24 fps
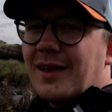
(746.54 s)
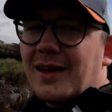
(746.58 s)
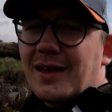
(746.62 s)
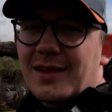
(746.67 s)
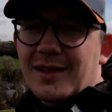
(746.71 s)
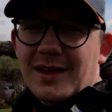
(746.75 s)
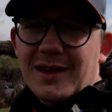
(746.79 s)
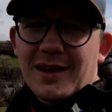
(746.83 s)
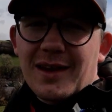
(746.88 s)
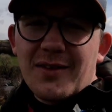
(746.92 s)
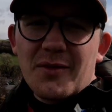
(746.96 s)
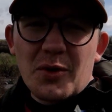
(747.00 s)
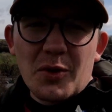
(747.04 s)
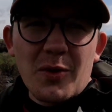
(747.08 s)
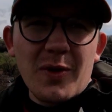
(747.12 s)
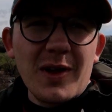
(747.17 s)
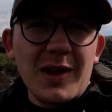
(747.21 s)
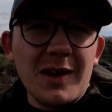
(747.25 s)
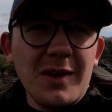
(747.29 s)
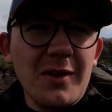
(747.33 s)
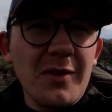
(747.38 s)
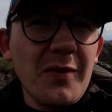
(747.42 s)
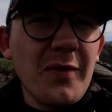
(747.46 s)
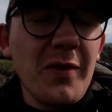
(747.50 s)
I did have a
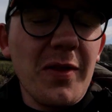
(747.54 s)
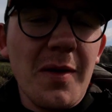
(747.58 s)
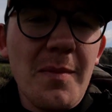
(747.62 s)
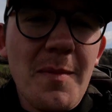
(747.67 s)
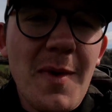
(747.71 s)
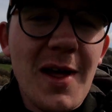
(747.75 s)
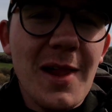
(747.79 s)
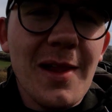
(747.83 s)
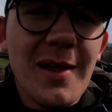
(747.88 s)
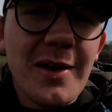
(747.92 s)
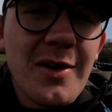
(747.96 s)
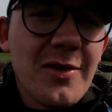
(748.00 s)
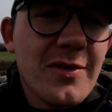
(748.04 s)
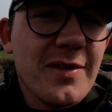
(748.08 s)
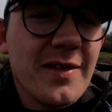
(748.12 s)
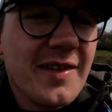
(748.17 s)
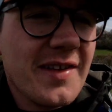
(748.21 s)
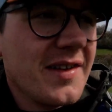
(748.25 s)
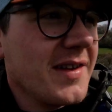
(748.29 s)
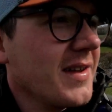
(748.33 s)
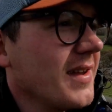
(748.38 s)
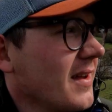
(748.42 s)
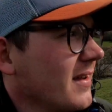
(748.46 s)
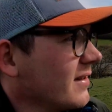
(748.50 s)
quick look for the mill. I couldn't
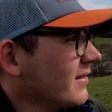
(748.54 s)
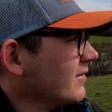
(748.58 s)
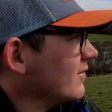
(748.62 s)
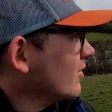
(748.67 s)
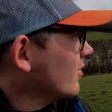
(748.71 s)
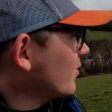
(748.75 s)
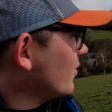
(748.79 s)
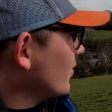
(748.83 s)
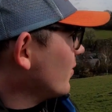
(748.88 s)
see it. It's not